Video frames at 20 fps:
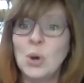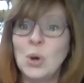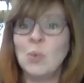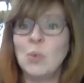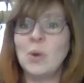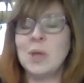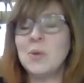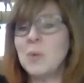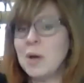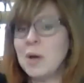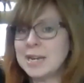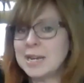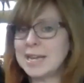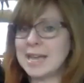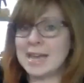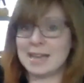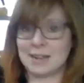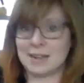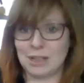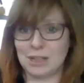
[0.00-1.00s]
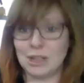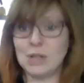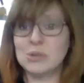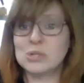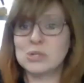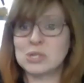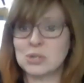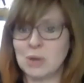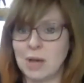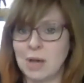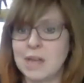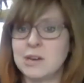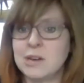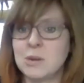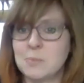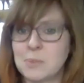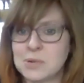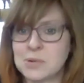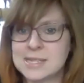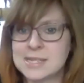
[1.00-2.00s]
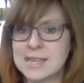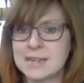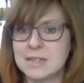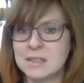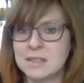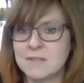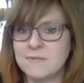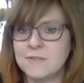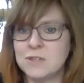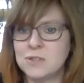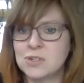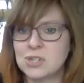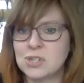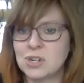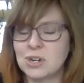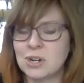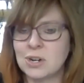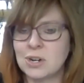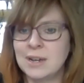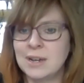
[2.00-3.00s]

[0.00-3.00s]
We want to get close to 100% in the future.